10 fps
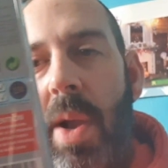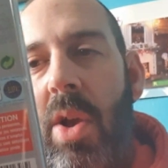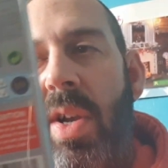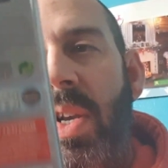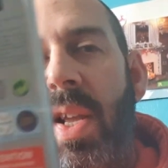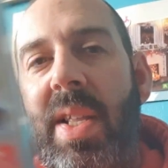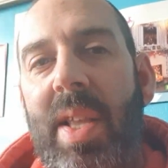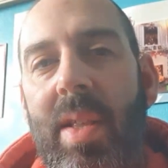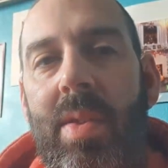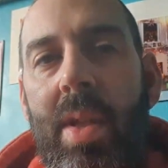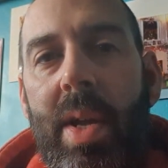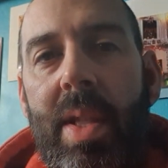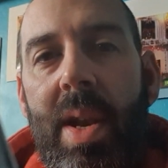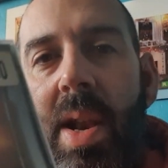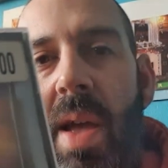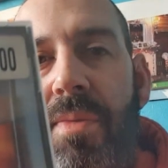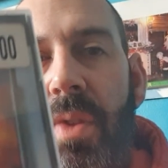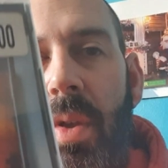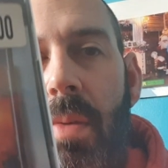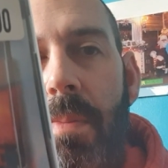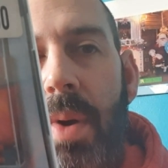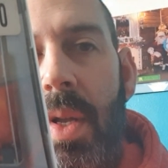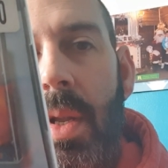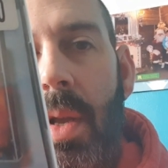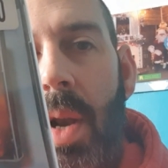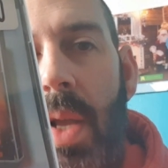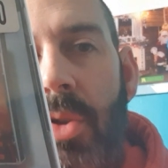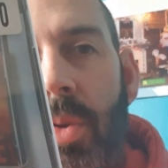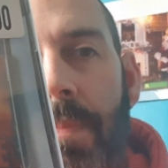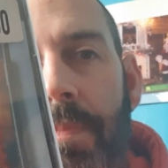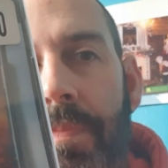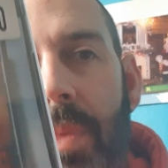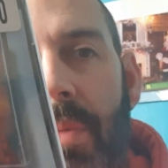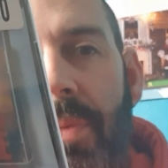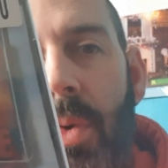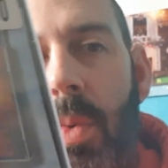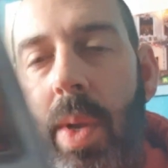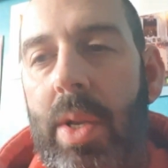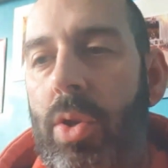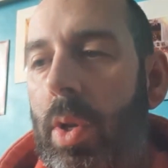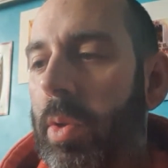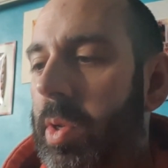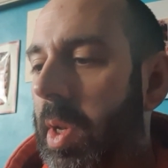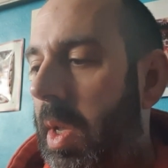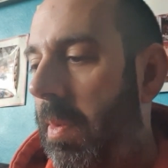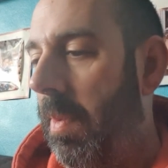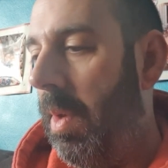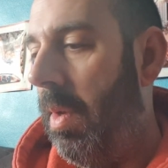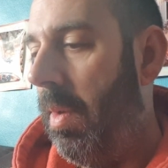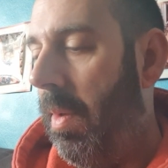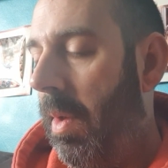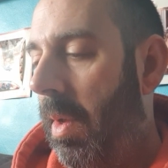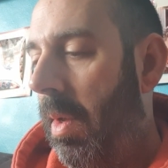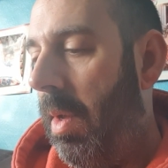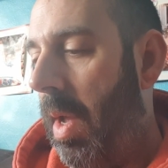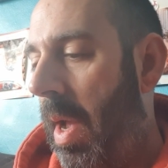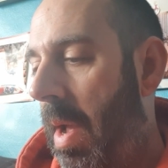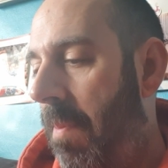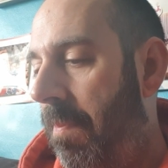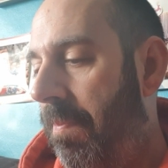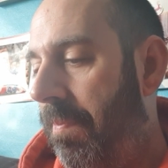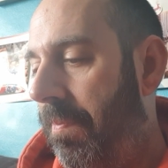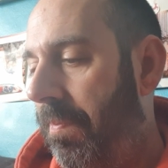one I needed that I didn't have to complete the collection. £4, as you can see. And